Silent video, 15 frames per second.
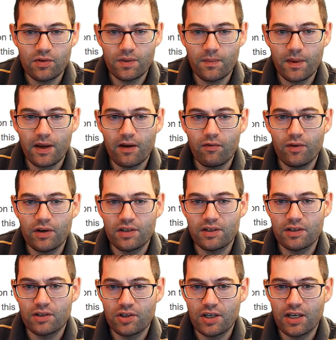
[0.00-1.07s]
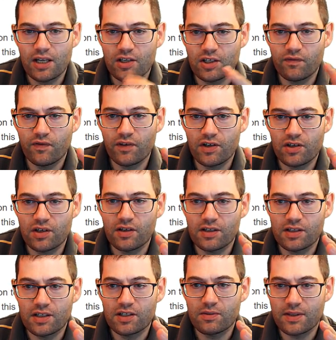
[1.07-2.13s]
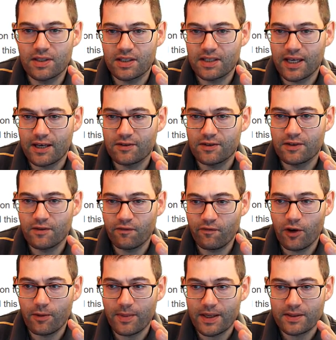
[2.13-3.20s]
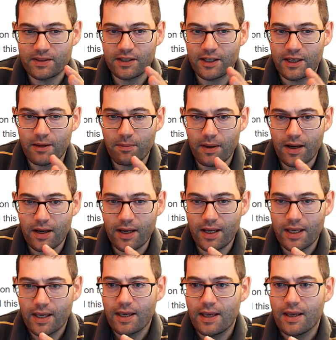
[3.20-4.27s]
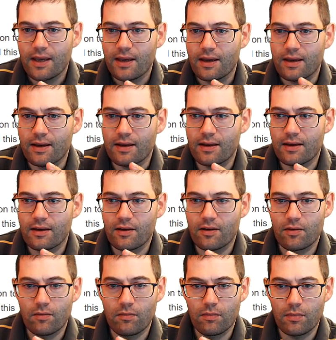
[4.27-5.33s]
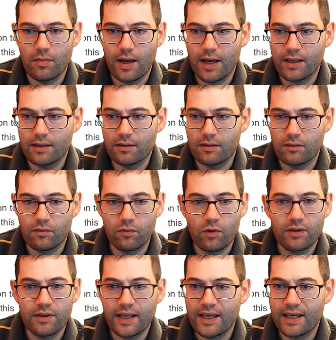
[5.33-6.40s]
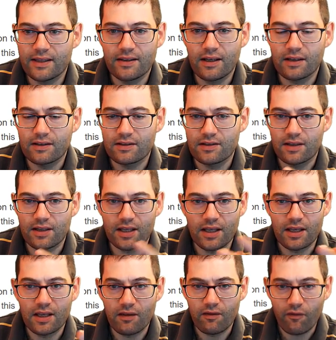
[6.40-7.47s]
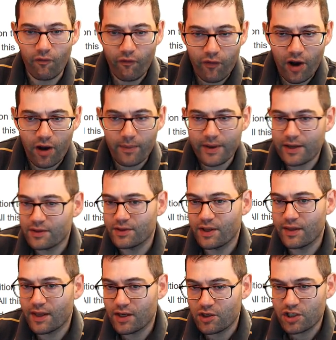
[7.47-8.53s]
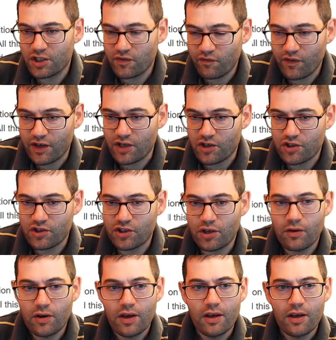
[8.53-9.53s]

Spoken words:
about Russell and Jeanette just finished a 1920s farmhouse nearby, and what they had done to the farmhouse that they had just finished. So